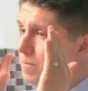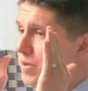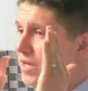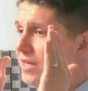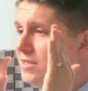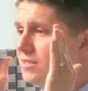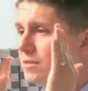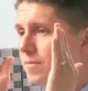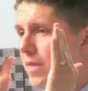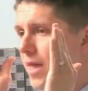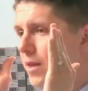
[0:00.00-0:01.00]
Because,
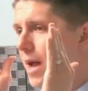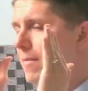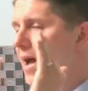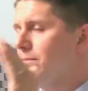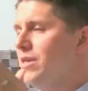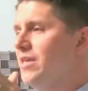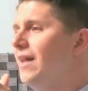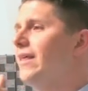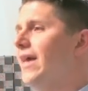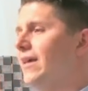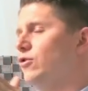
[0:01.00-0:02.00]
and I might be
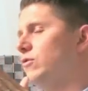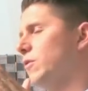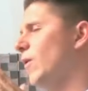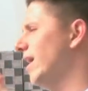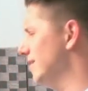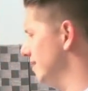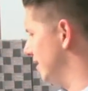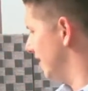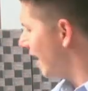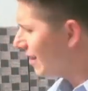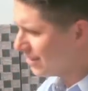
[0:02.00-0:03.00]
yelling at you. So, why is he
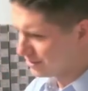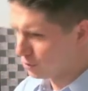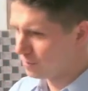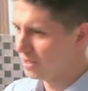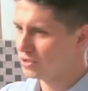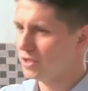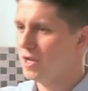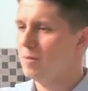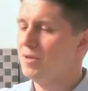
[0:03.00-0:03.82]
yelling so much?